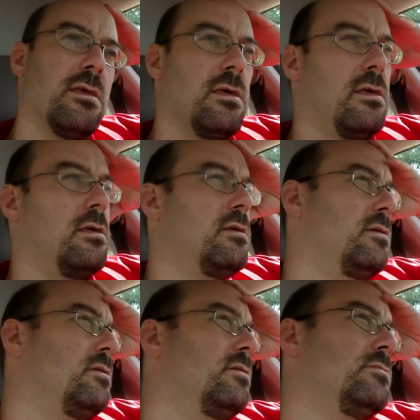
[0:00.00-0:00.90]

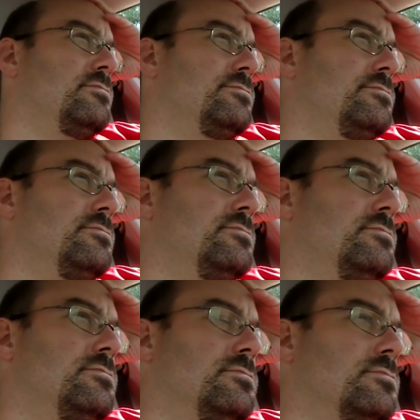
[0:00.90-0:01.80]

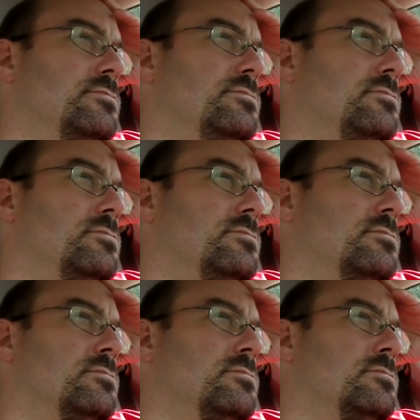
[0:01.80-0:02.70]

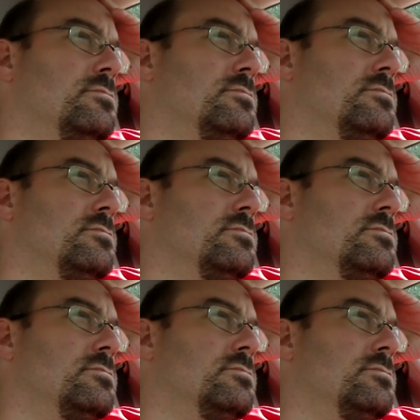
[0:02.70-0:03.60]

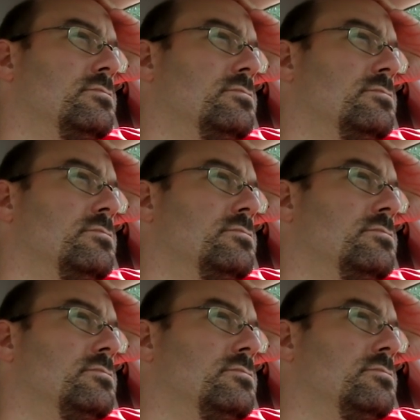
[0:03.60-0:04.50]

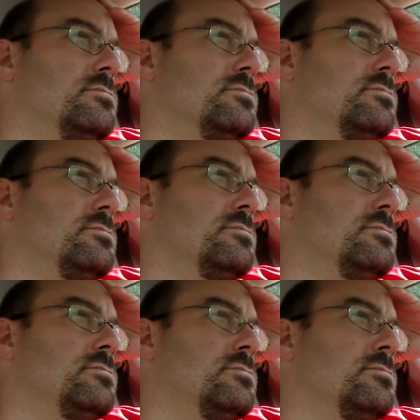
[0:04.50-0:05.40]

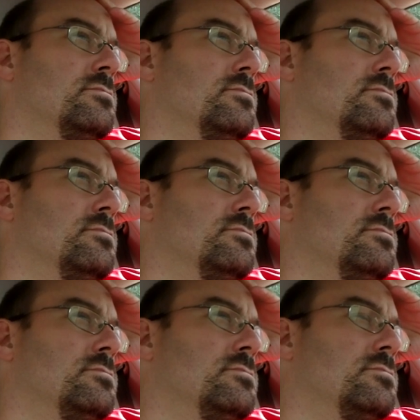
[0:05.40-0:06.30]

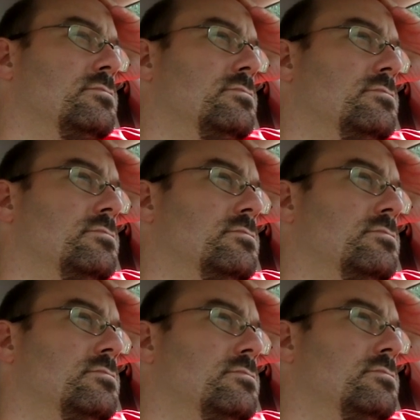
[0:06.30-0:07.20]

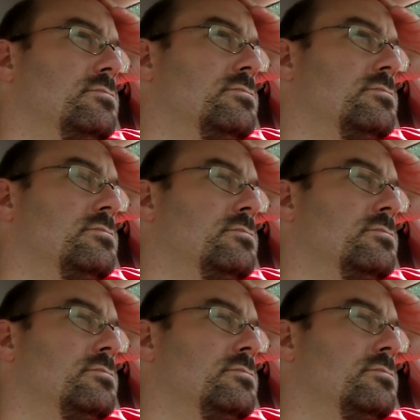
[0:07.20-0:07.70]
(silence)